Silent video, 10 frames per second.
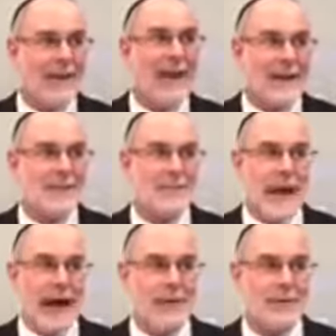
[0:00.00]
Catch him
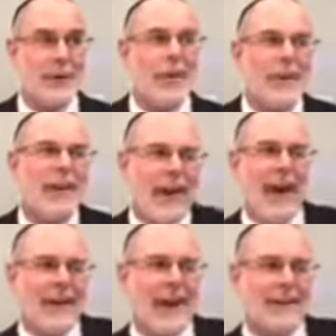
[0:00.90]
now. Don't think,
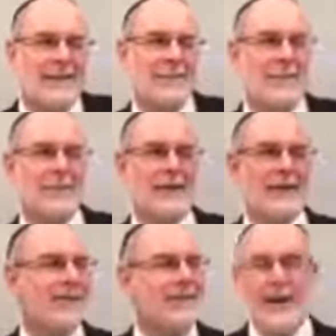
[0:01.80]
oh, I'll catch up to him
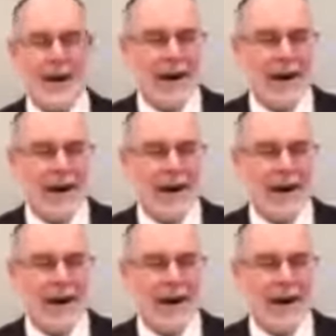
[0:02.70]
later. Uh uh-uh.